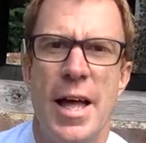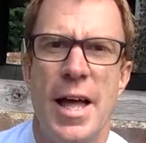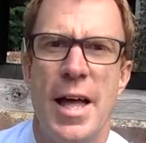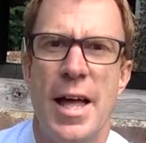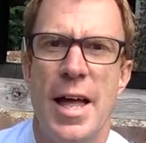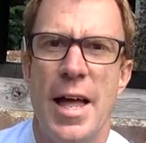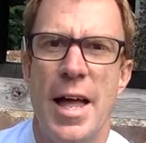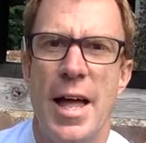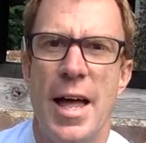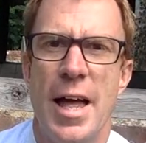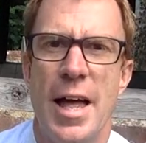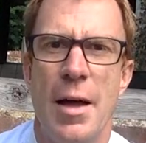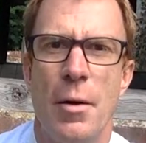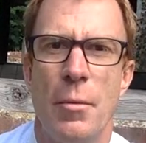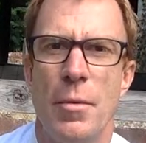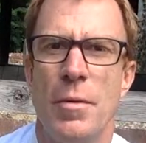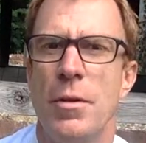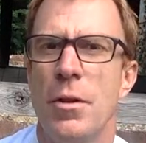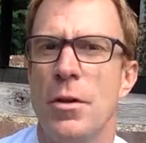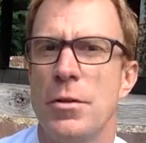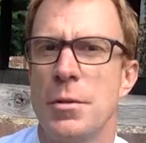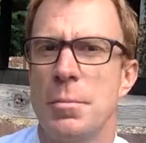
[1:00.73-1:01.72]

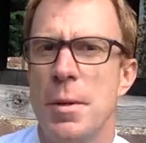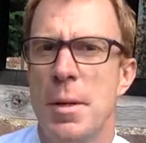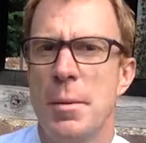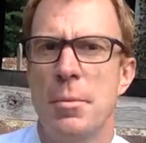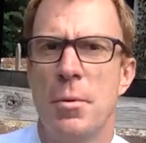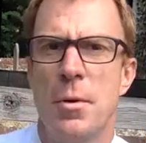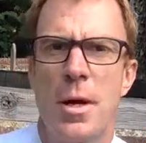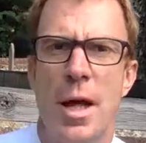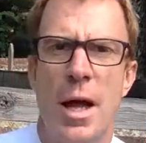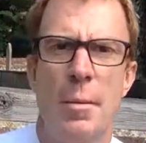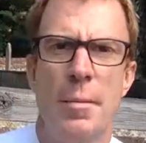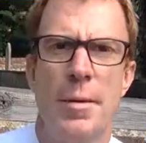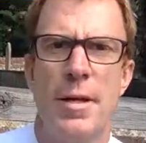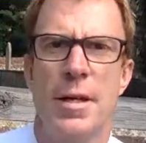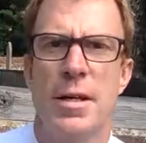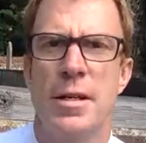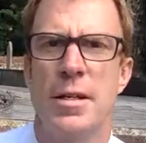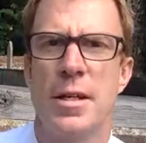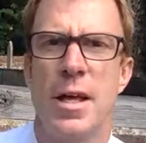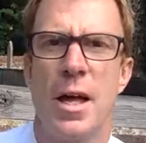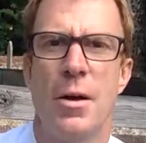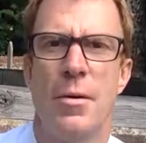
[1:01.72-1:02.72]
with lots of people coming
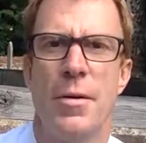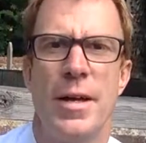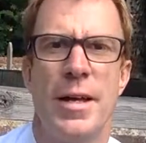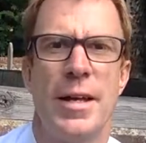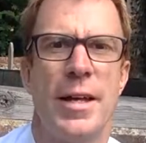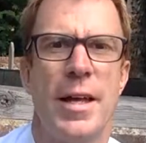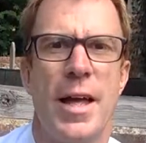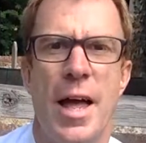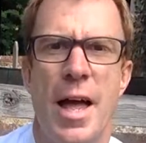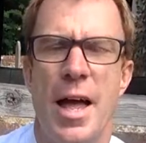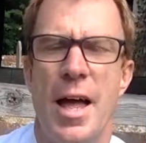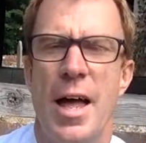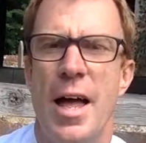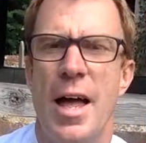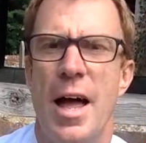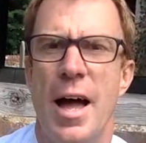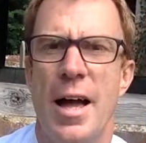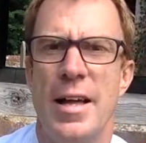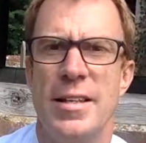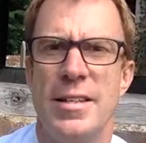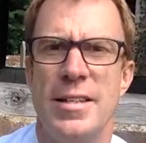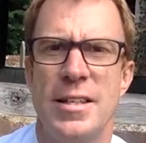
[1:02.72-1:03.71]
and going,
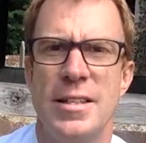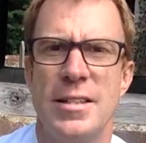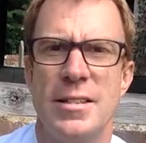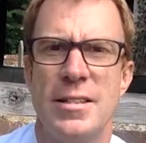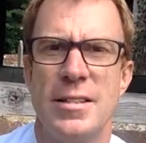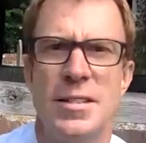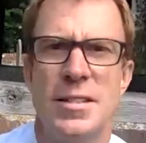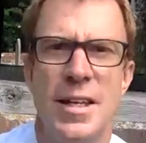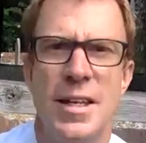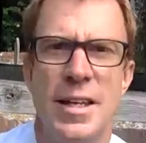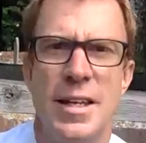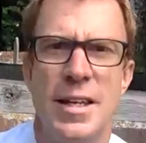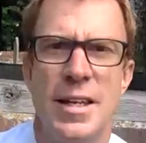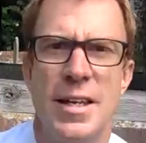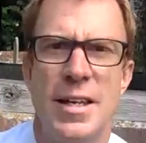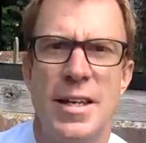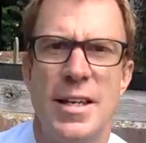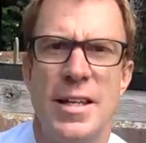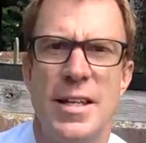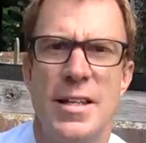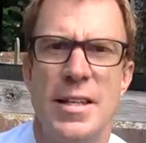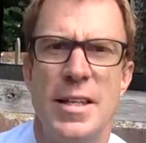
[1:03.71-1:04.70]
I didn't see
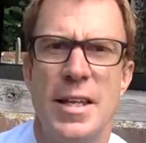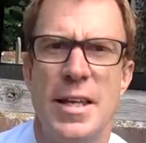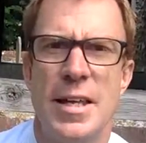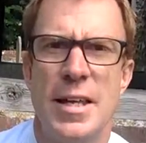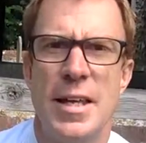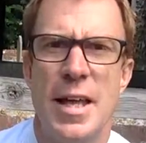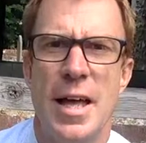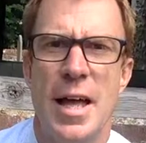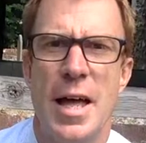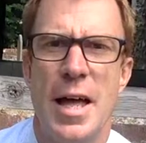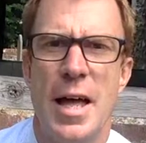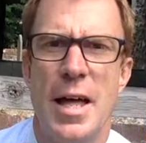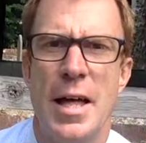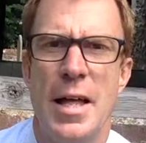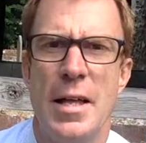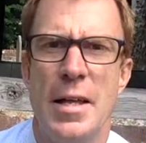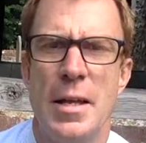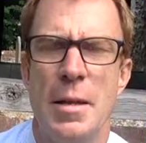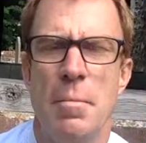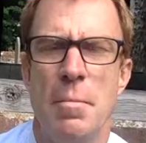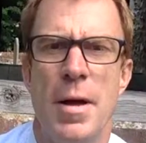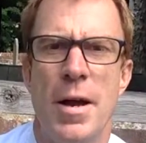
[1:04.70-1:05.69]

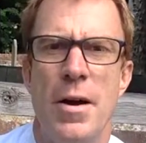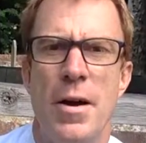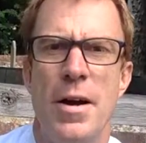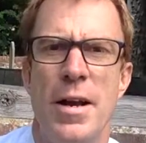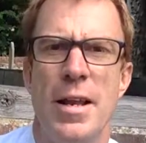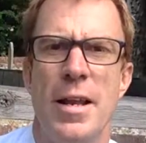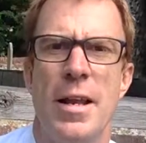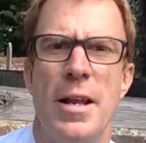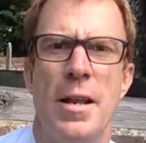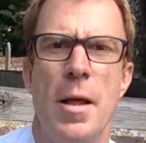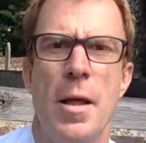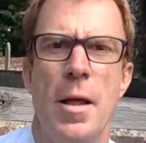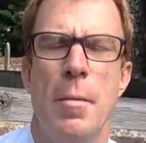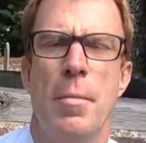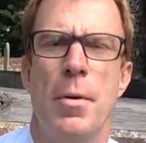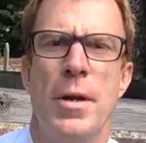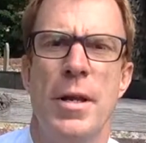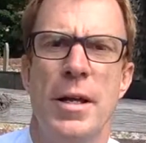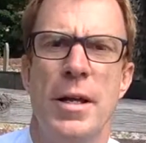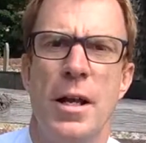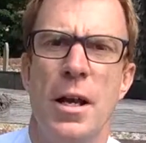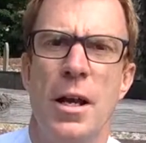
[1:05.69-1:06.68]
the merit in
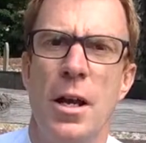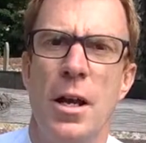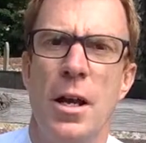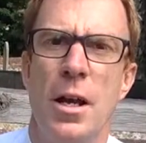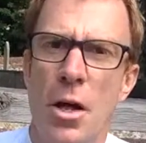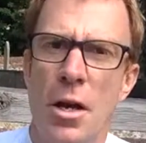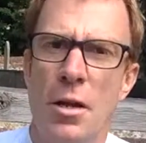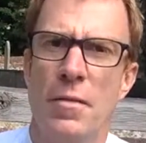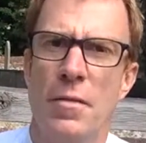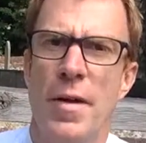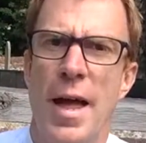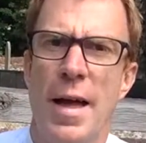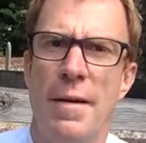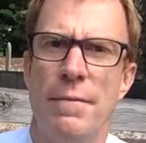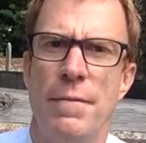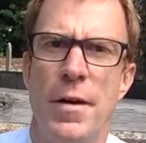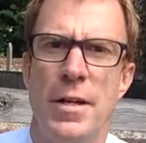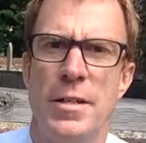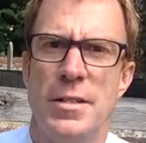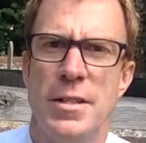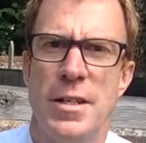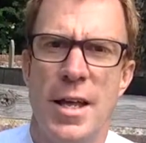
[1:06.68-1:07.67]
putting a lot of
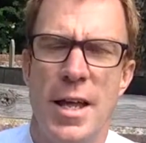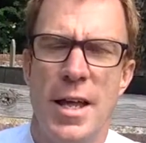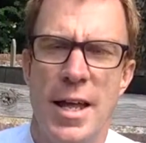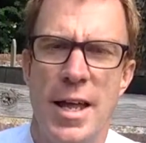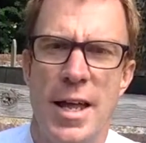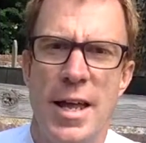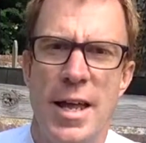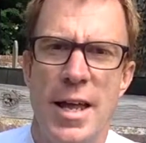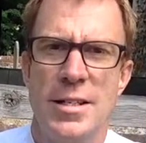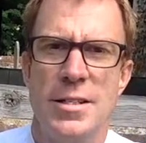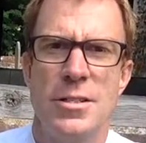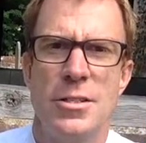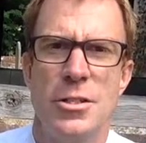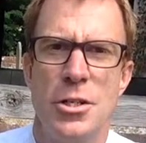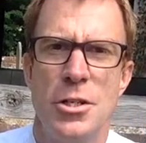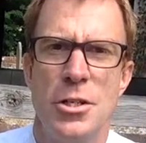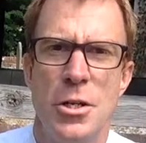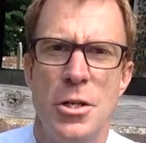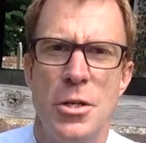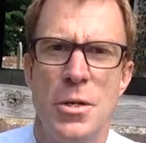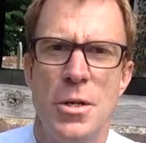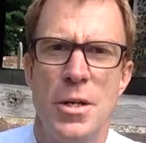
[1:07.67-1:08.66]
effort
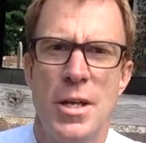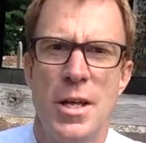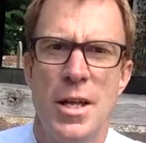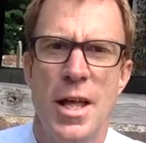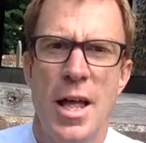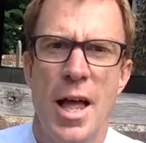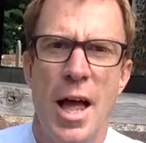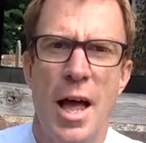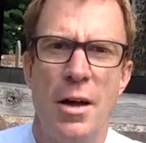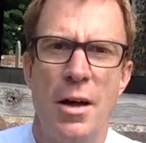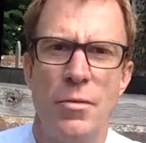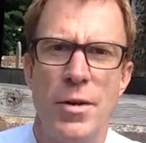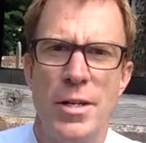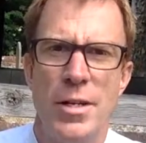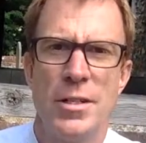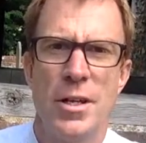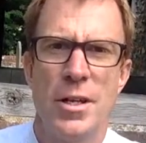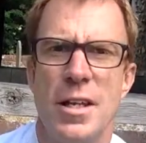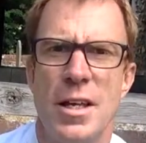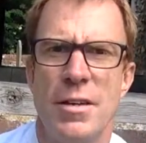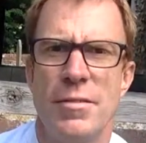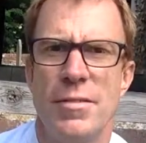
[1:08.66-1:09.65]
into
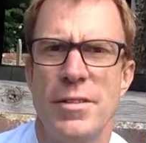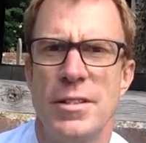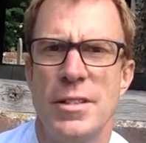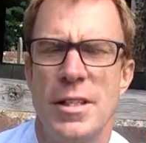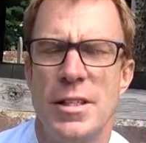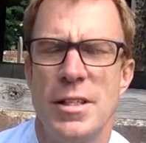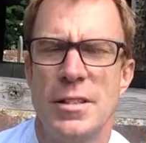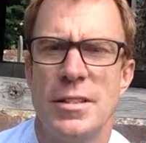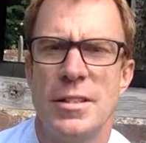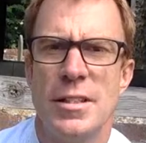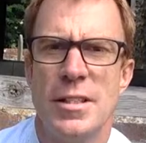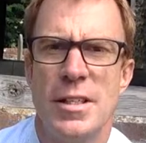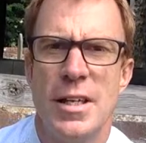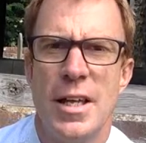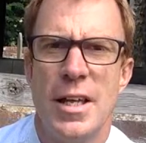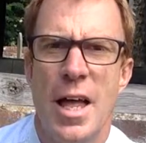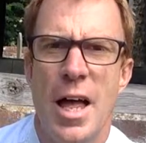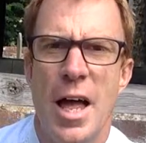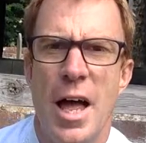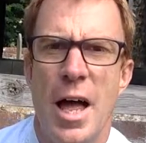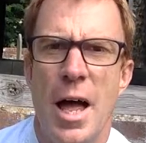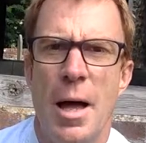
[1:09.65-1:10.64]
restarting those services
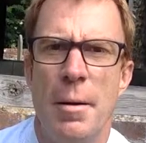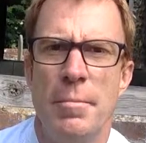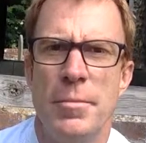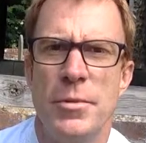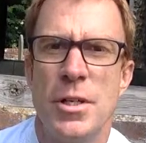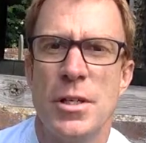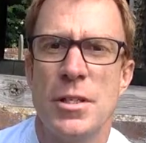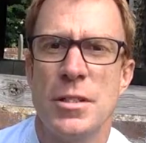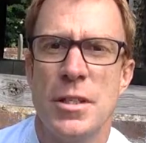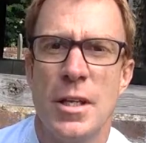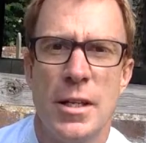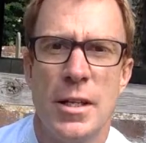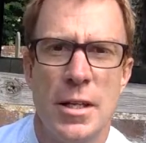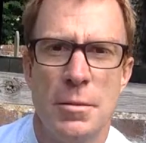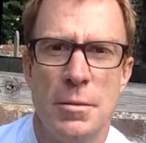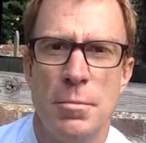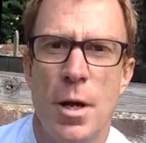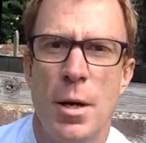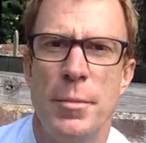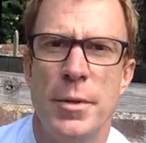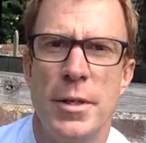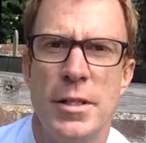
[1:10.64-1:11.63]
just
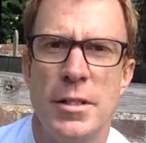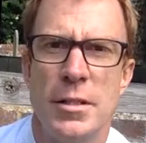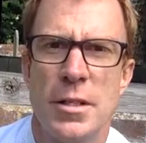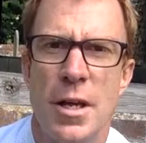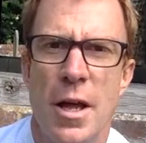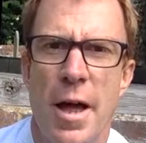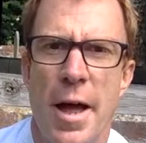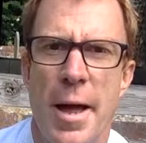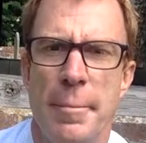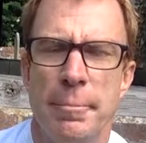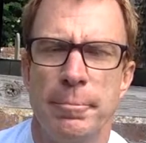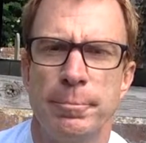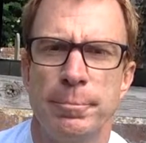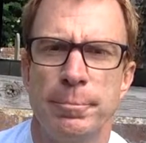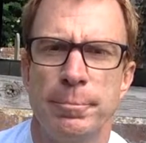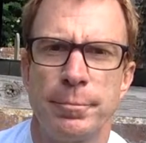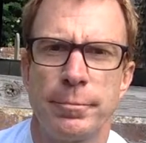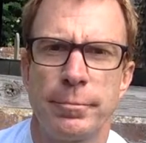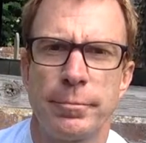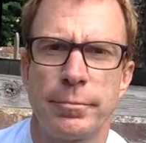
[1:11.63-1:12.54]
at this moment in time.